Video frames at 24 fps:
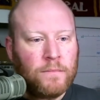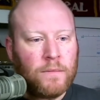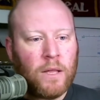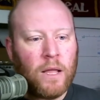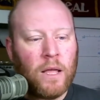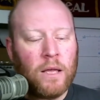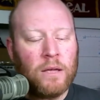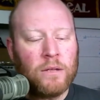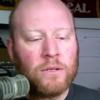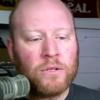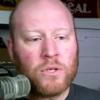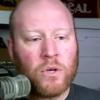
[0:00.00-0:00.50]

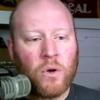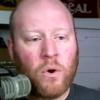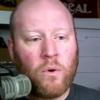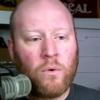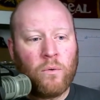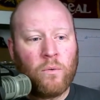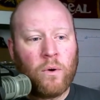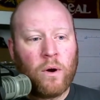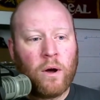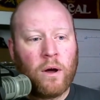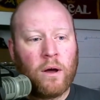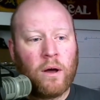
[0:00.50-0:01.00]
And
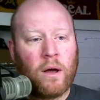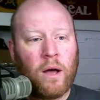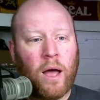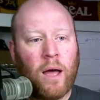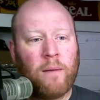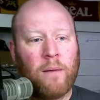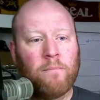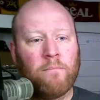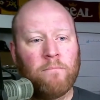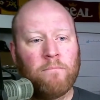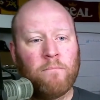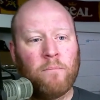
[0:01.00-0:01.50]
so
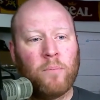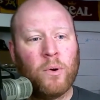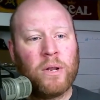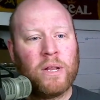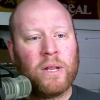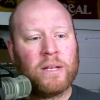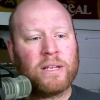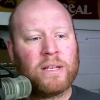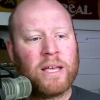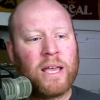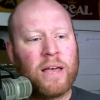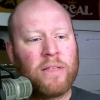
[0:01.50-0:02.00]
I'm
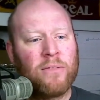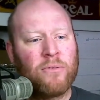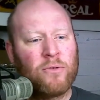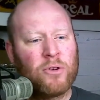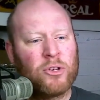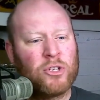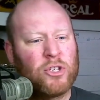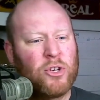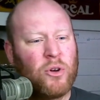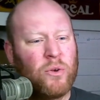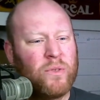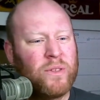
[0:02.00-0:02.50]
putting together a
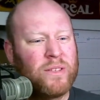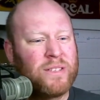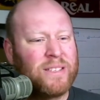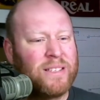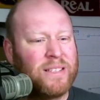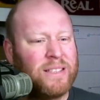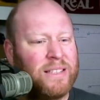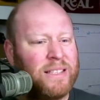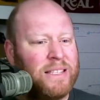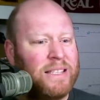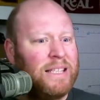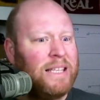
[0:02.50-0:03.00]
show that's a
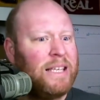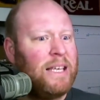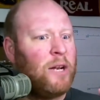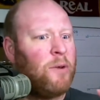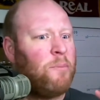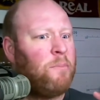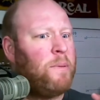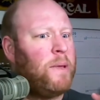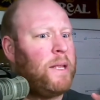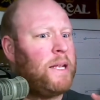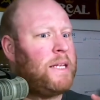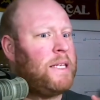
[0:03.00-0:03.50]
little
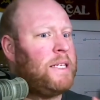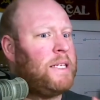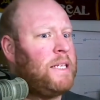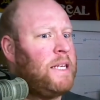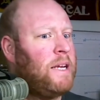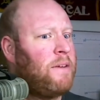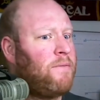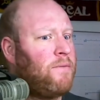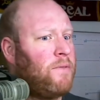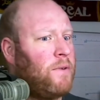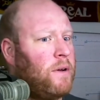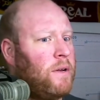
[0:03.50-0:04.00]
bit
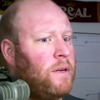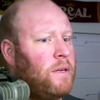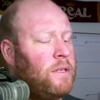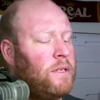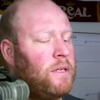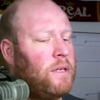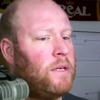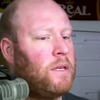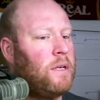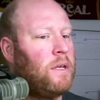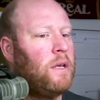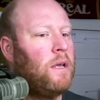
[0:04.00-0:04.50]

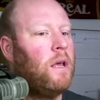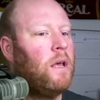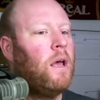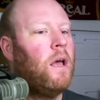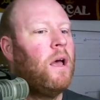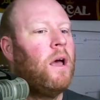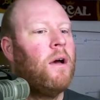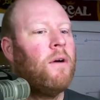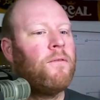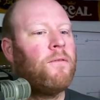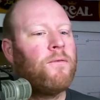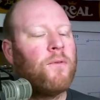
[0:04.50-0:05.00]
different
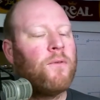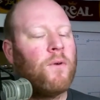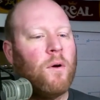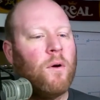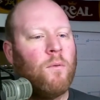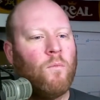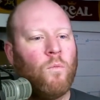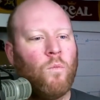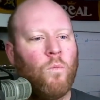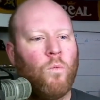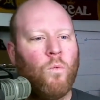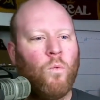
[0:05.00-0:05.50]

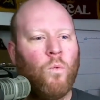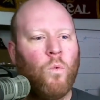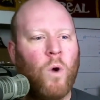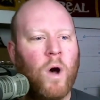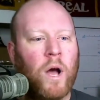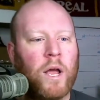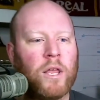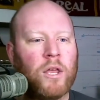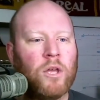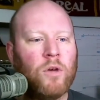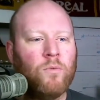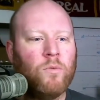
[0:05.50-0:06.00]
from
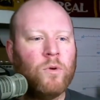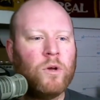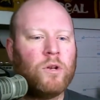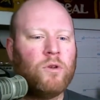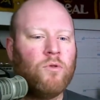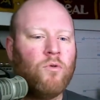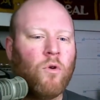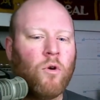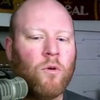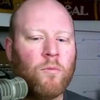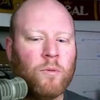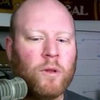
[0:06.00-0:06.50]
what you would
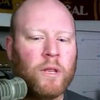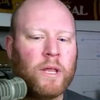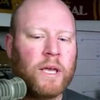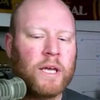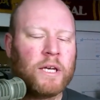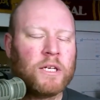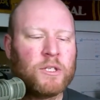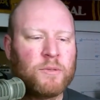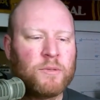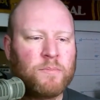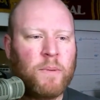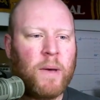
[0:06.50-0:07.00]
normally
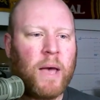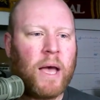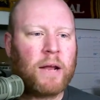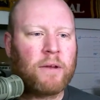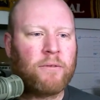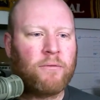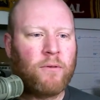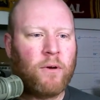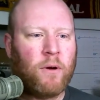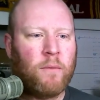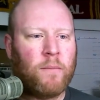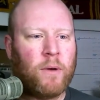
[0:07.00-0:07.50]
expect
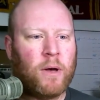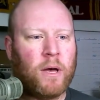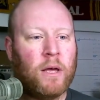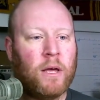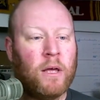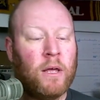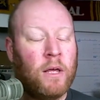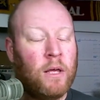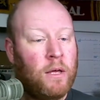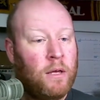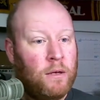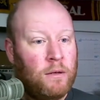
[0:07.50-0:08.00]
from a,
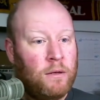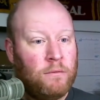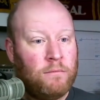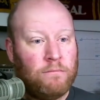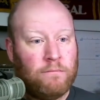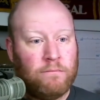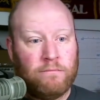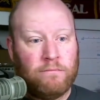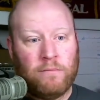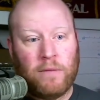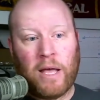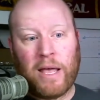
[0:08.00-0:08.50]

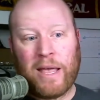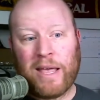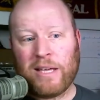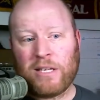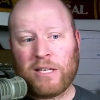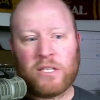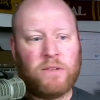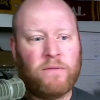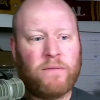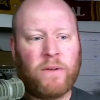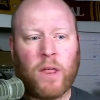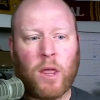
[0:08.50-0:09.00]
I
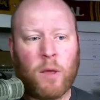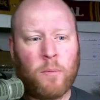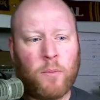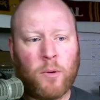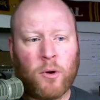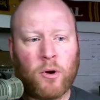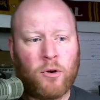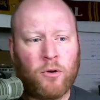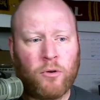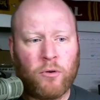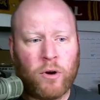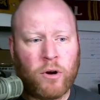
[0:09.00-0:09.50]
guess,
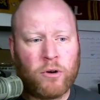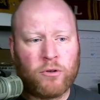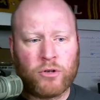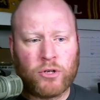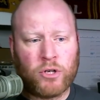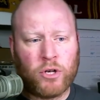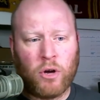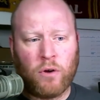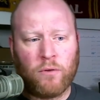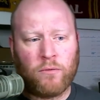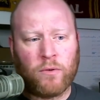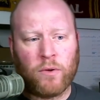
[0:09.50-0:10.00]
developer career
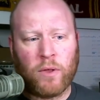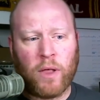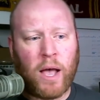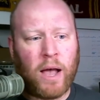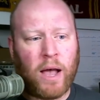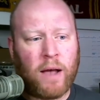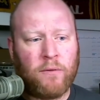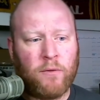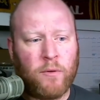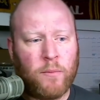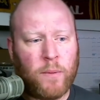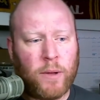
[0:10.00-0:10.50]
show, for
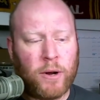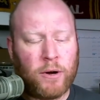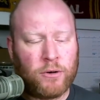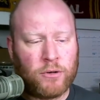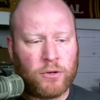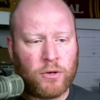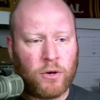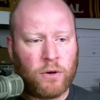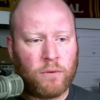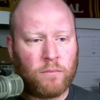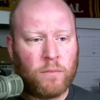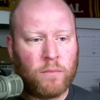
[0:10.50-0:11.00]
lack of a better
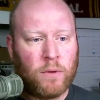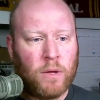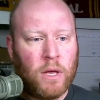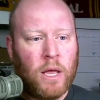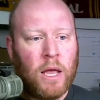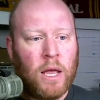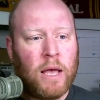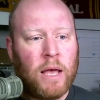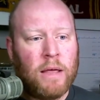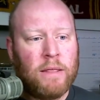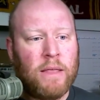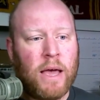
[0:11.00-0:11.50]
term.
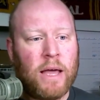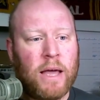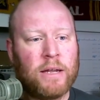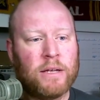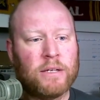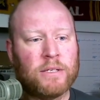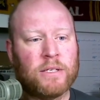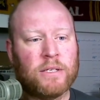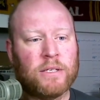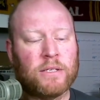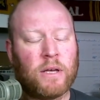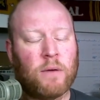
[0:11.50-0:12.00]
And that
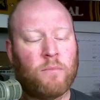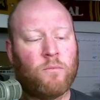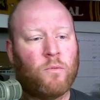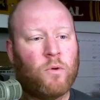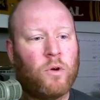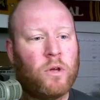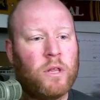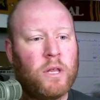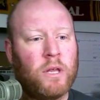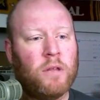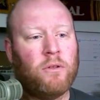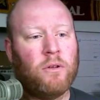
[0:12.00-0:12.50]
is I'm
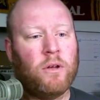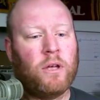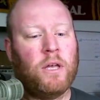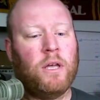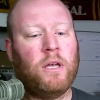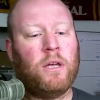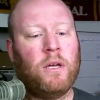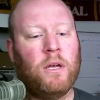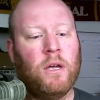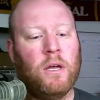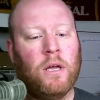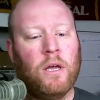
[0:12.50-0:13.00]
really
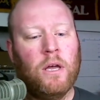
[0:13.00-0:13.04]
looking